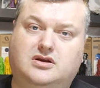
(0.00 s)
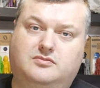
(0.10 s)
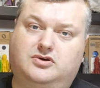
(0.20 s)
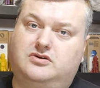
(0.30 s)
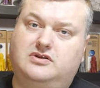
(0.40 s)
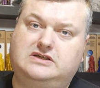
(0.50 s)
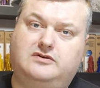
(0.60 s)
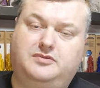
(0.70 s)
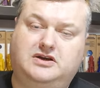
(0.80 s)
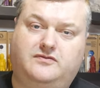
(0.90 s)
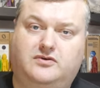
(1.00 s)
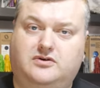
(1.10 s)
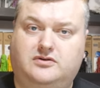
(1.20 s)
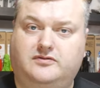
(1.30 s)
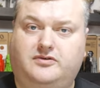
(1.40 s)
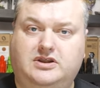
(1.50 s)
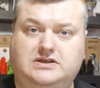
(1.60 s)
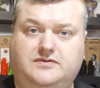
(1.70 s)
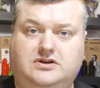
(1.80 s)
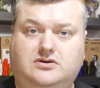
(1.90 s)
But this will be it for this
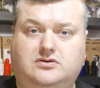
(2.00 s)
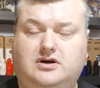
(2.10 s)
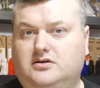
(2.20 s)
video,